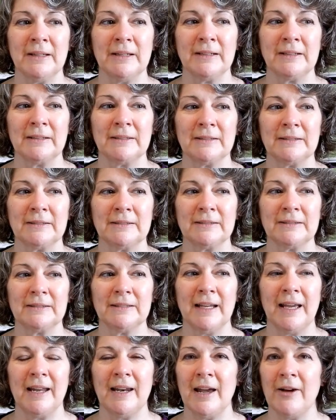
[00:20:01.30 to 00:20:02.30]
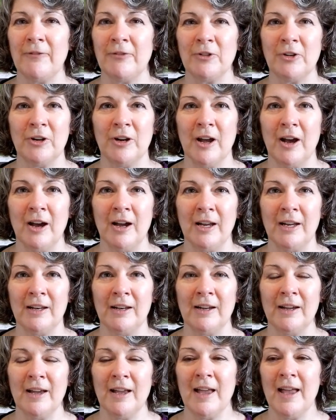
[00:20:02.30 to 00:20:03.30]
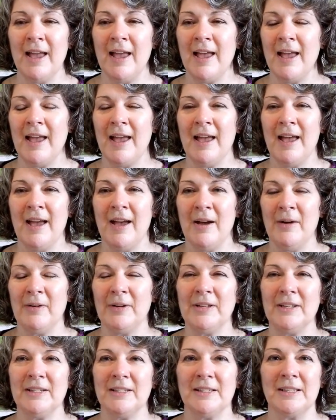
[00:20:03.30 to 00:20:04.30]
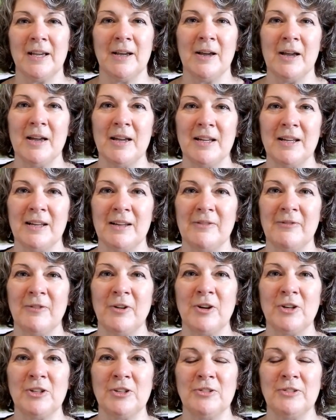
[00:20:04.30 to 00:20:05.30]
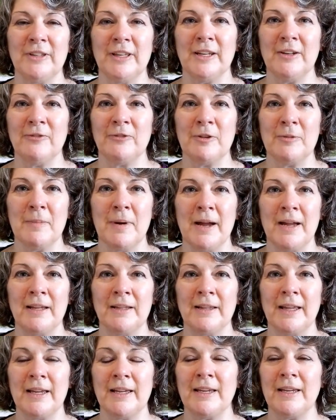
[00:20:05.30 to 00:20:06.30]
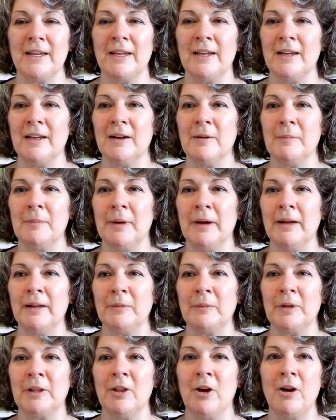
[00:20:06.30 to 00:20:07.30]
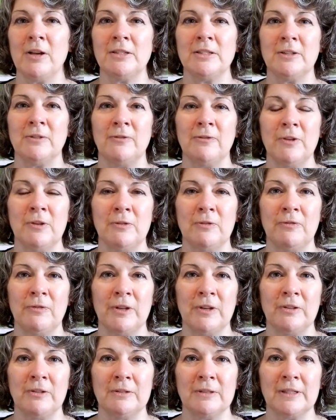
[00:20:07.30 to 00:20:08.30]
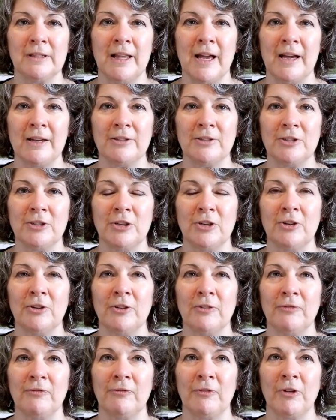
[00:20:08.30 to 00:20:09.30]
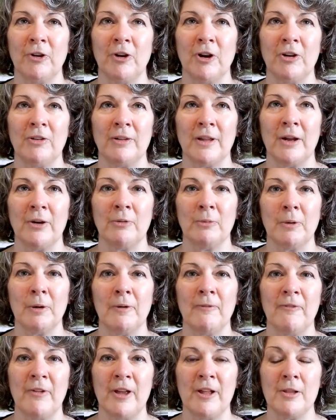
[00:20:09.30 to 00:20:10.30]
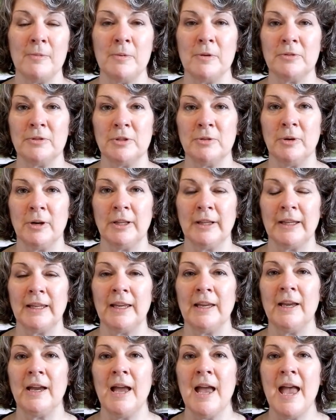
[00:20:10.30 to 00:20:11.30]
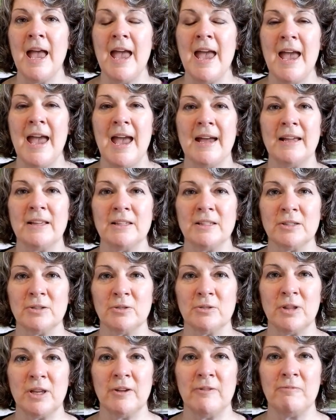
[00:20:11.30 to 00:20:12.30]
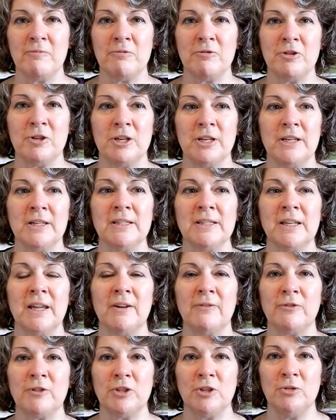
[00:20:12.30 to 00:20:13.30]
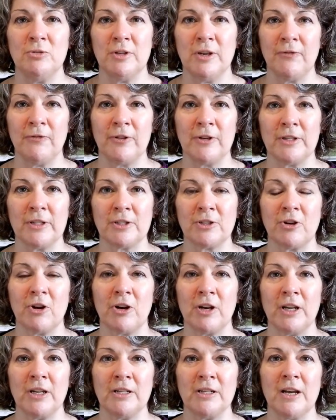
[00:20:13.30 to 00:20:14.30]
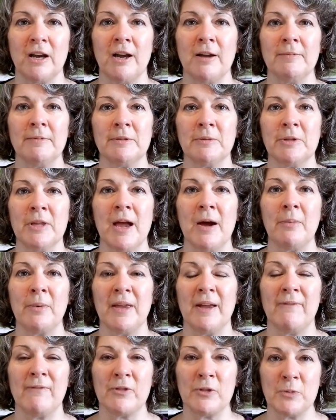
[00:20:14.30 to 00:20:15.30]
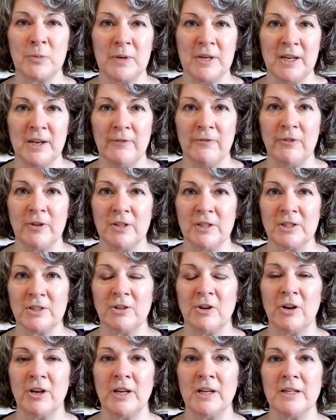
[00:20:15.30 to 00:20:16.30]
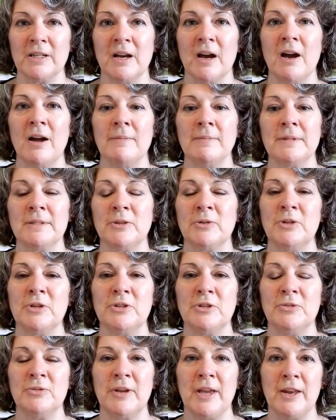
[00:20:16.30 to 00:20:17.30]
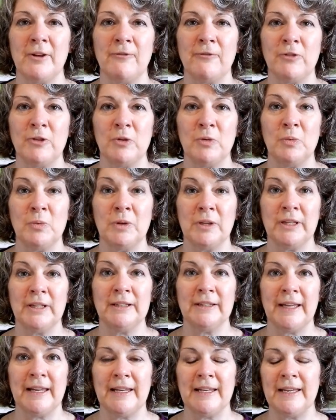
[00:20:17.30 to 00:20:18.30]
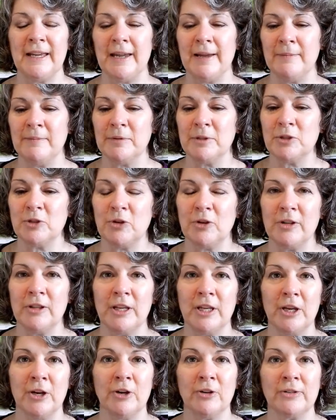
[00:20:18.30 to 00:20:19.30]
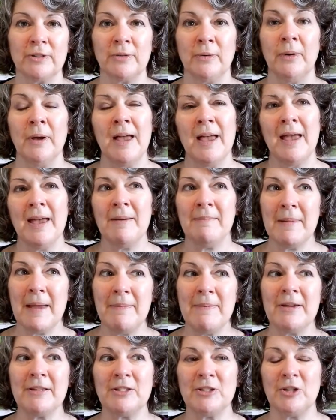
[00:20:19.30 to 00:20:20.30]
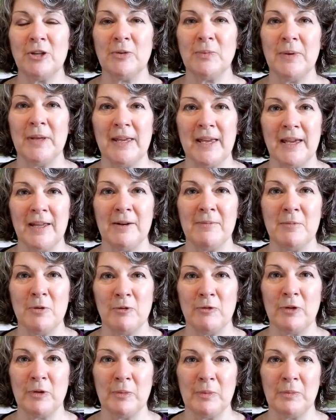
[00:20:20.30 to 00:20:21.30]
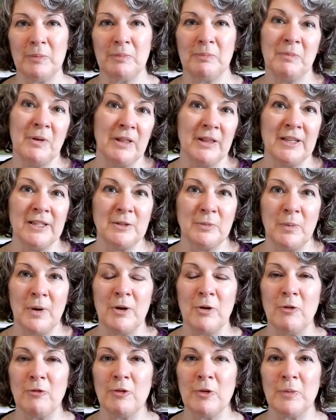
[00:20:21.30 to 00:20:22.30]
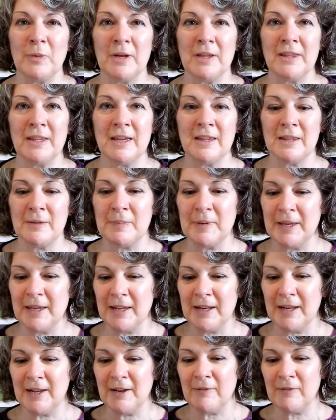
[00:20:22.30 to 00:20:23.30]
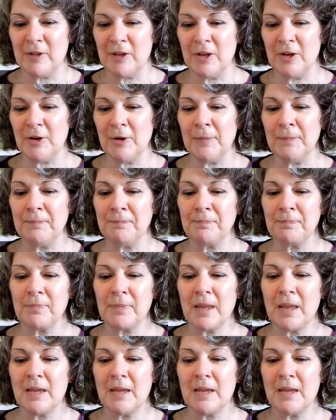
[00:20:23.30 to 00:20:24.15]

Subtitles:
at like 10 after 9, which is far too late for my liking, but we lost a few fields last year that were available to our league, and so they've put, instead of 2 different starting times, now we have 3 different starting times. So you do get a few really late games during the year. So maybe it's good we get them over, at least one over with at the beginning of the year.